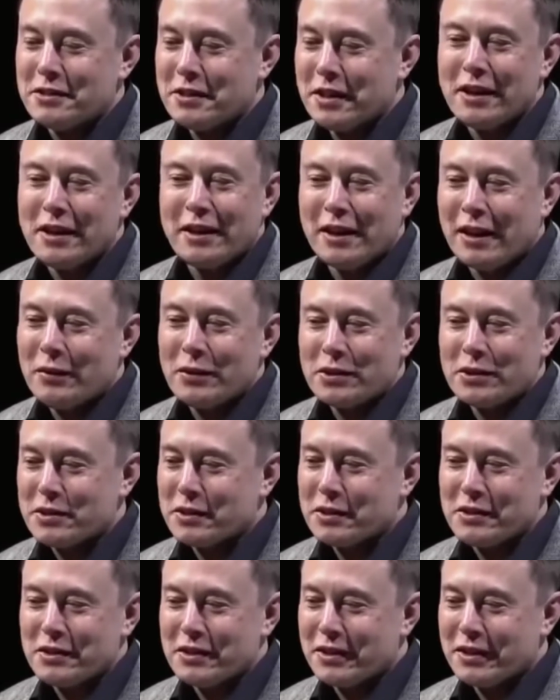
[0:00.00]
Elon Musk
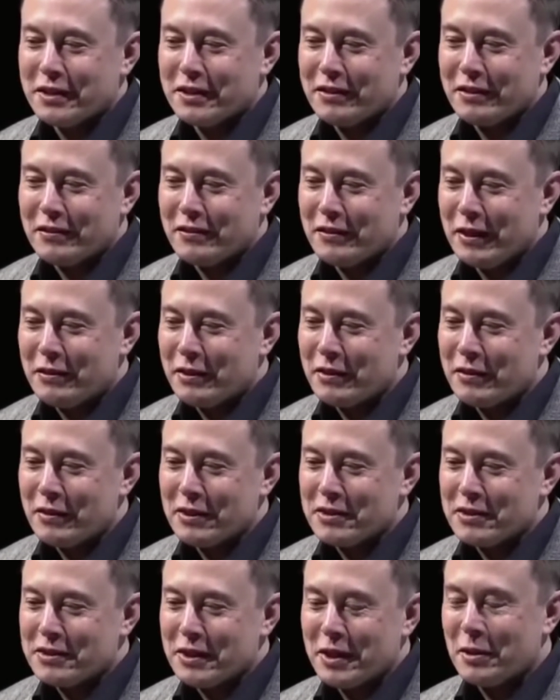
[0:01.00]
was asked which car
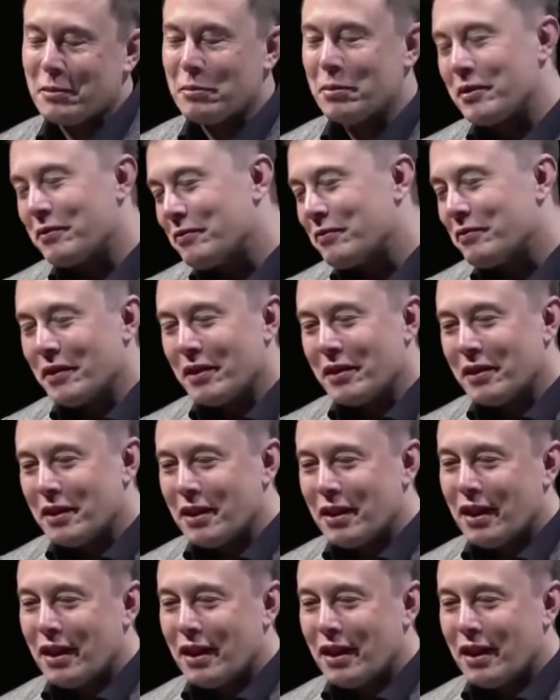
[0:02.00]
he drives the most.